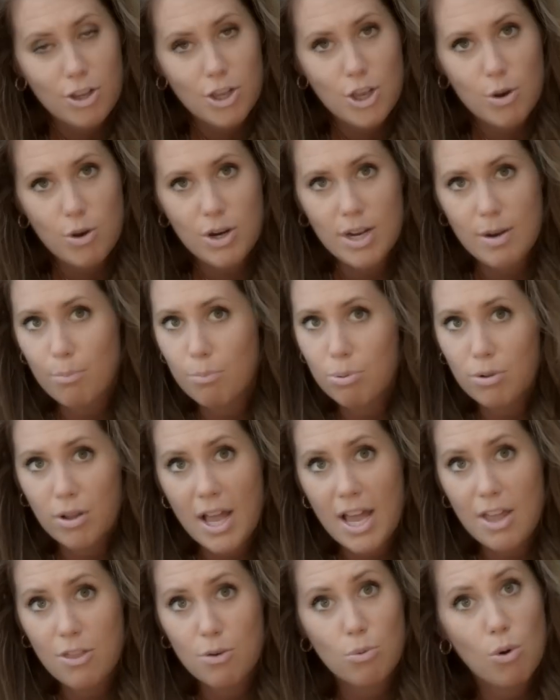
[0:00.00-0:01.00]
didn't
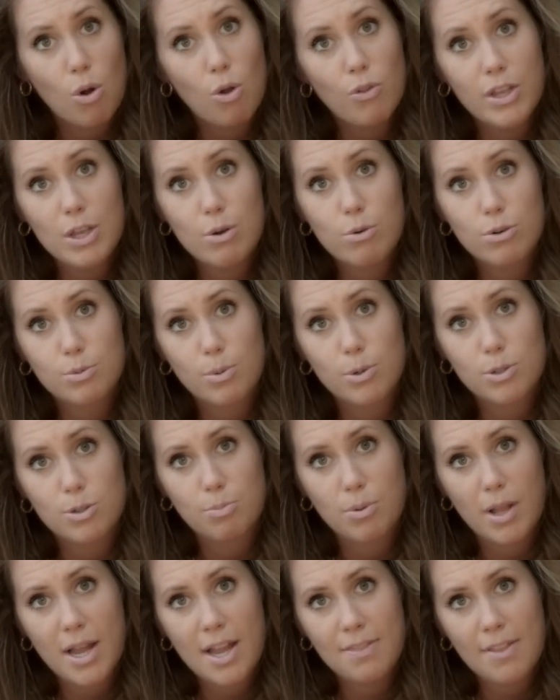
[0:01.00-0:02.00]
play the role that you were supposed
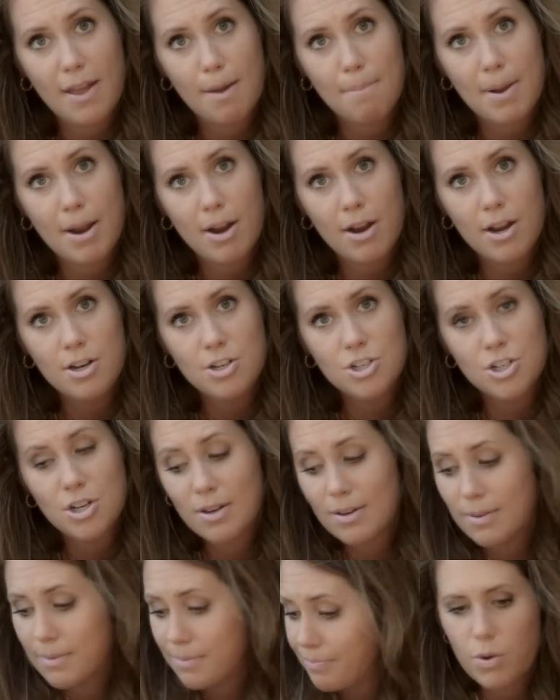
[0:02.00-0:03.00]
to play in that marriage.
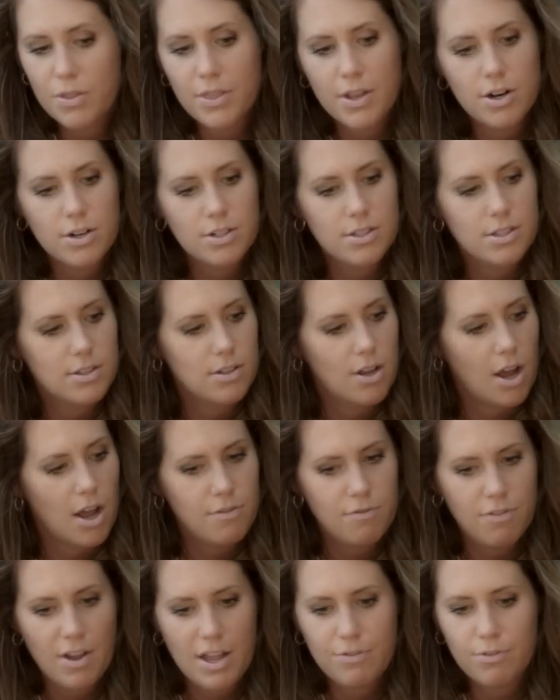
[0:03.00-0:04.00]
When there's
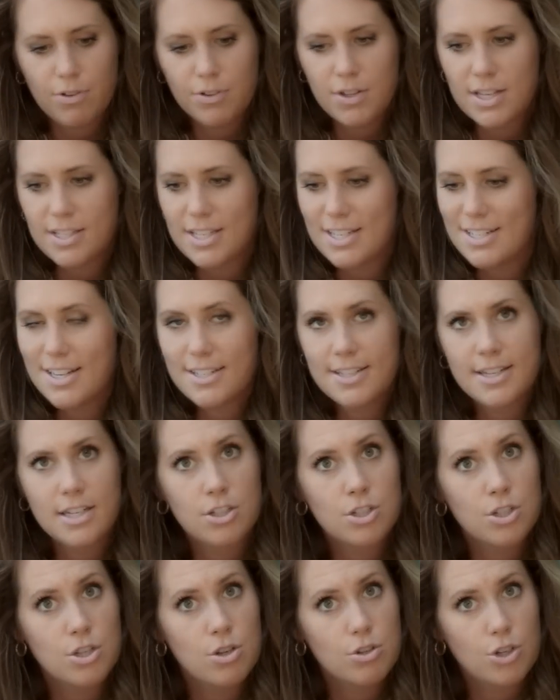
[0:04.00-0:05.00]
unfaithfulness, it doesn't
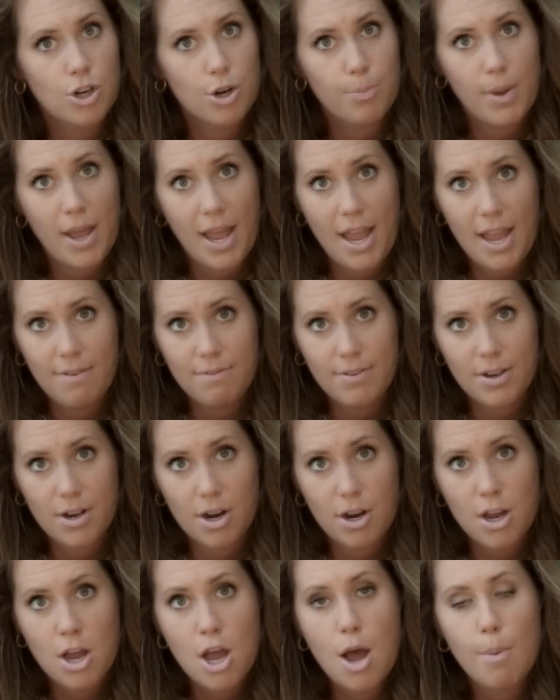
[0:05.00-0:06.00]
excuse her
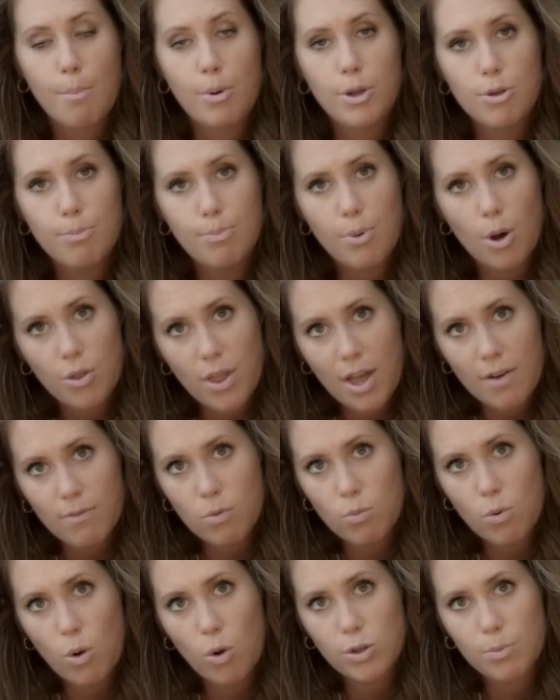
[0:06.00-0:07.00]
behavior, but you both have
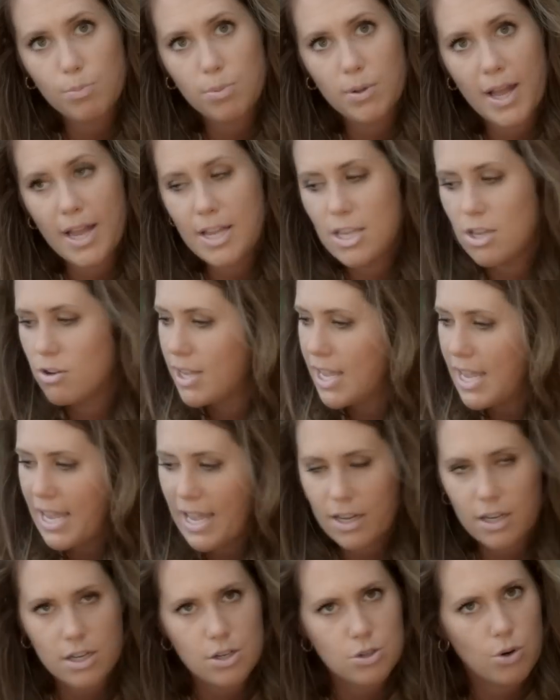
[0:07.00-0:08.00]
a role to play. You
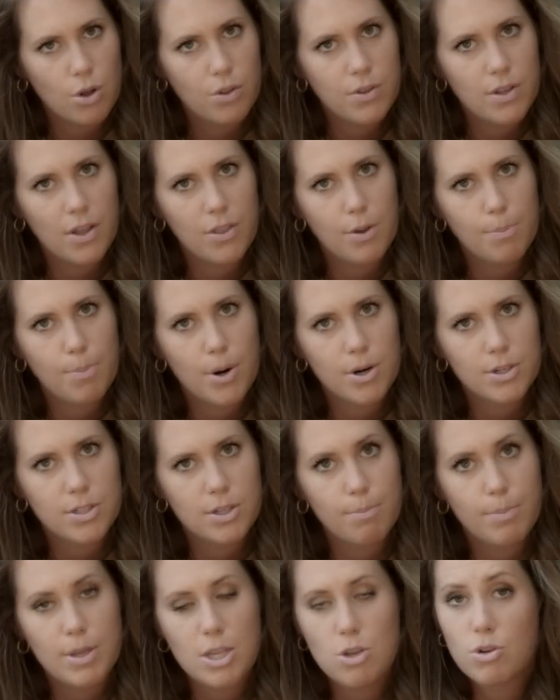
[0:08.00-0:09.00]
can't control the other
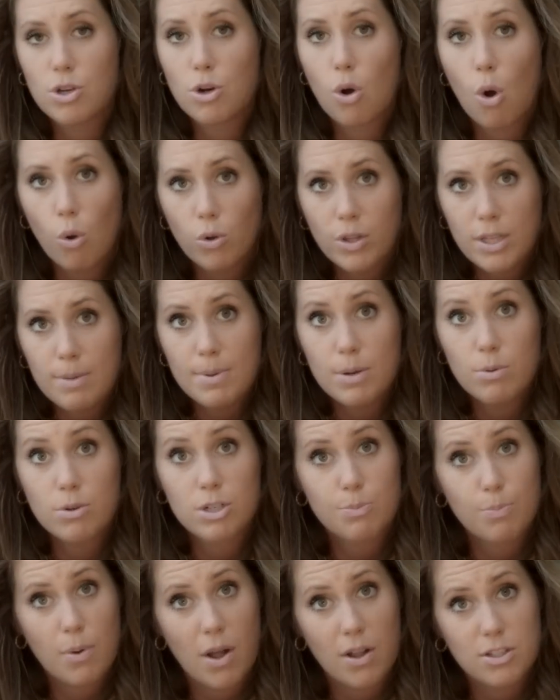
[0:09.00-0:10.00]
person, but you can only be
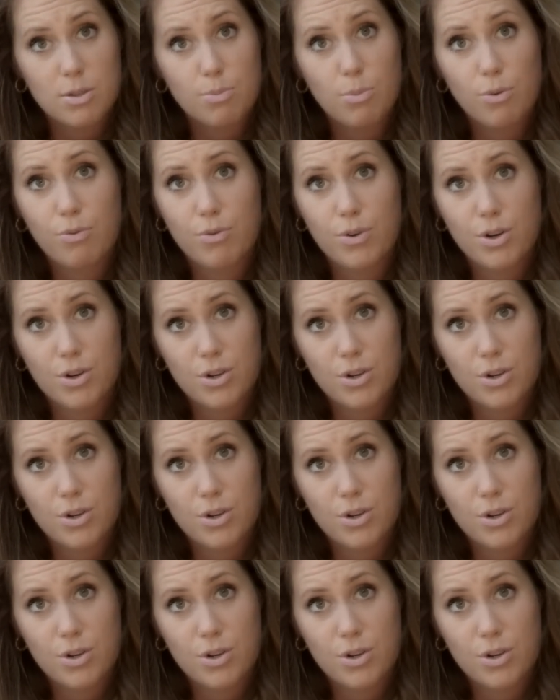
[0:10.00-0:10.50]
responsible for